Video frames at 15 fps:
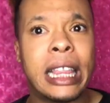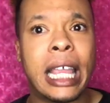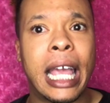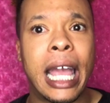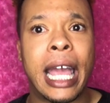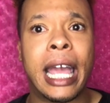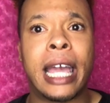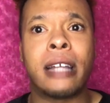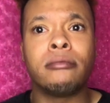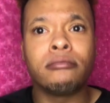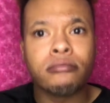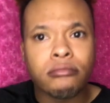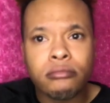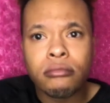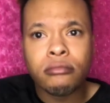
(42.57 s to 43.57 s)
that,
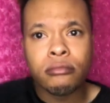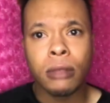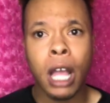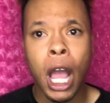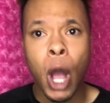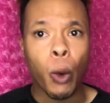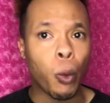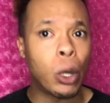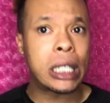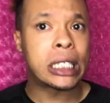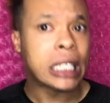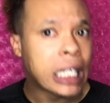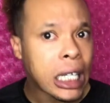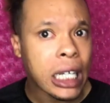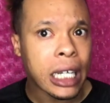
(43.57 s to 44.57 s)
was
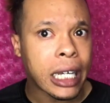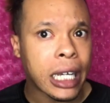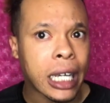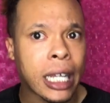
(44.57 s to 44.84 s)
good.